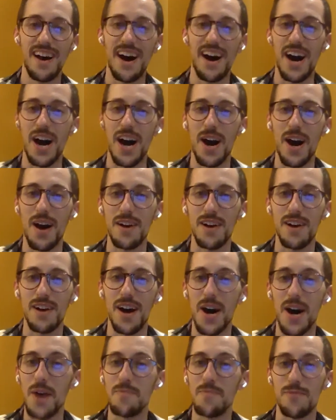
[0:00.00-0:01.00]
We
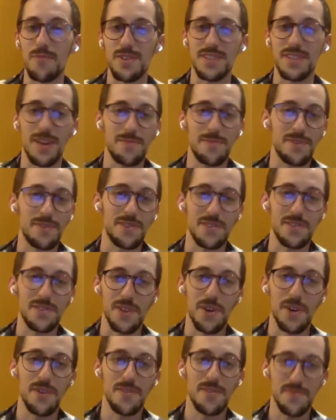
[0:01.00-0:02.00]
were.
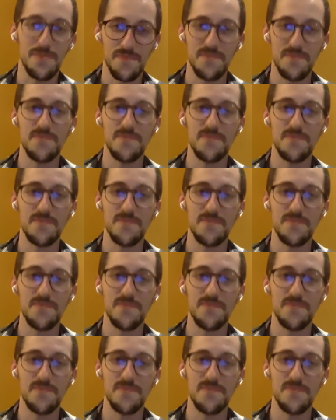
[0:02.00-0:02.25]
So.